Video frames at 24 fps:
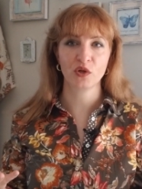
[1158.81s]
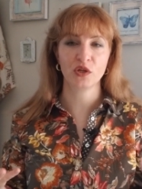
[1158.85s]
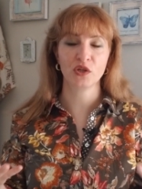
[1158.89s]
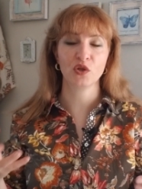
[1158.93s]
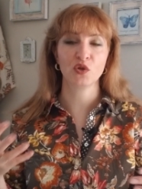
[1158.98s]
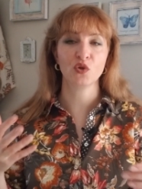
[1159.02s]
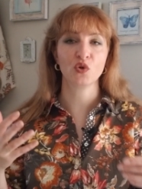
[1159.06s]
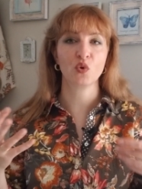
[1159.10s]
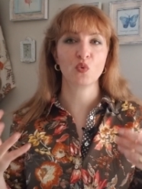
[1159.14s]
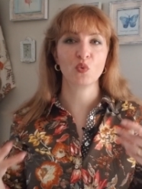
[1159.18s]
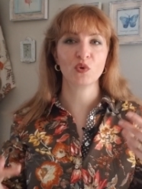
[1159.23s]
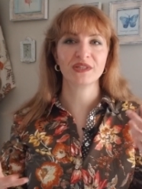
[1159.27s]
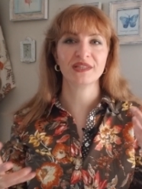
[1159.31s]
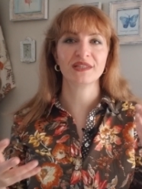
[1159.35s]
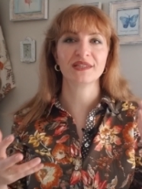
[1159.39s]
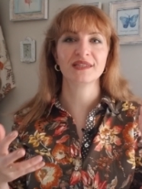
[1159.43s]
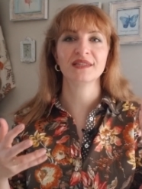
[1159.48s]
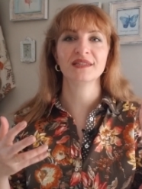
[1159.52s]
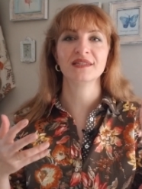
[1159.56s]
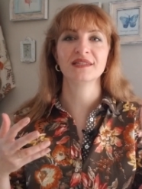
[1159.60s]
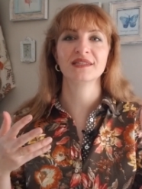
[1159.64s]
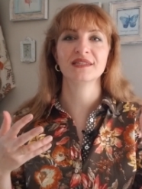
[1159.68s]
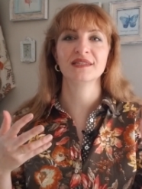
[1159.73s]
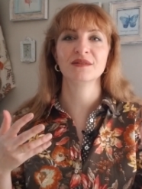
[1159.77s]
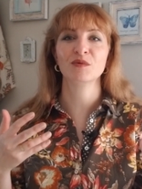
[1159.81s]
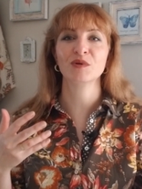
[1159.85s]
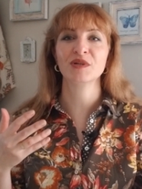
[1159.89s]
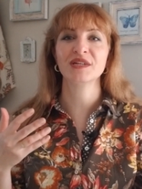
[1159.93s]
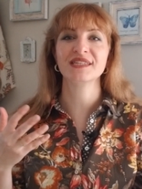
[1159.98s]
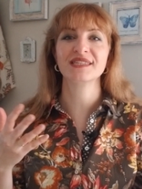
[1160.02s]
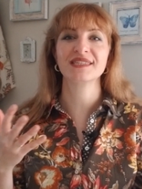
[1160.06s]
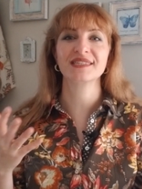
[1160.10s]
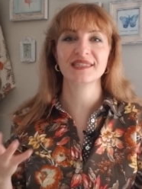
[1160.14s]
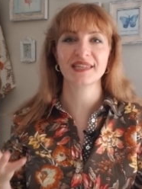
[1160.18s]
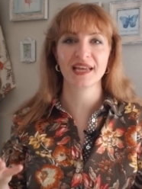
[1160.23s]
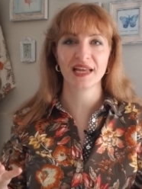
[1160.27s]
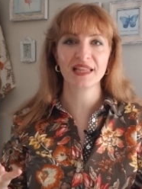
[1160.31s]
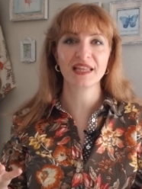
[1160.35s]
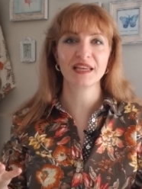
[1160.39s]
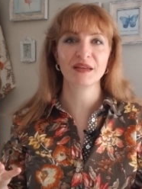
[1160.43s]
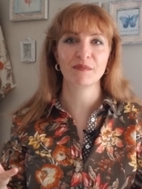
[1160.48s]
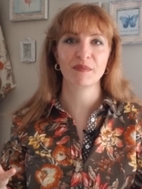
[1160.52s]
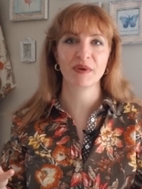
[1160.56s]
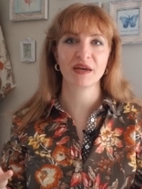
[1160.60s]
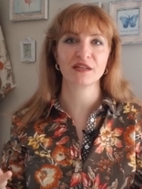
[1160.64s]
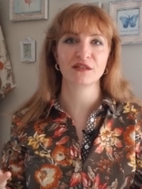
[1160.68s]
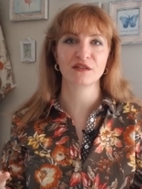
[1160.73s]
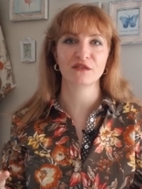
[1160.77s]
and what is
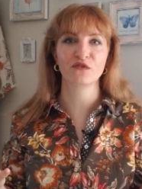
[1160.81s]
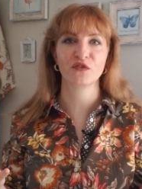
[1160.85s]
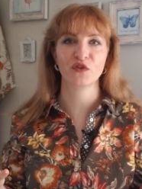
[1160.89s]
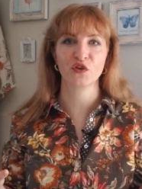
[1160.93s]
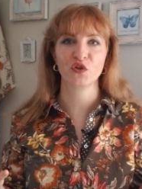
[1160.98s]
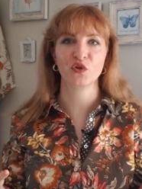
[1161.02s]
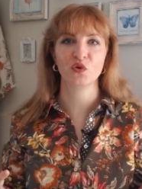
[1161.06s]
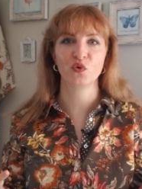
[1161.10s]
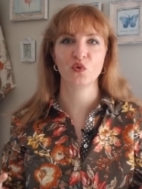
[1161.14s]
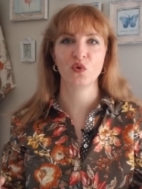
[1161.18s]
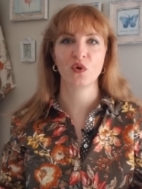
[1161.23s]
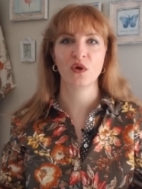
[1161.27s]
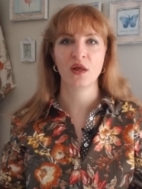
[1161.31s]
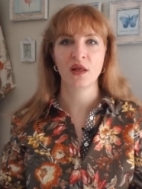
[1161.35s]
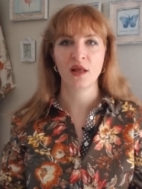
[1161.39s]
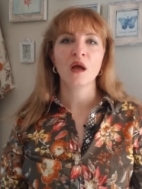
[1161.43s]
selling best for you.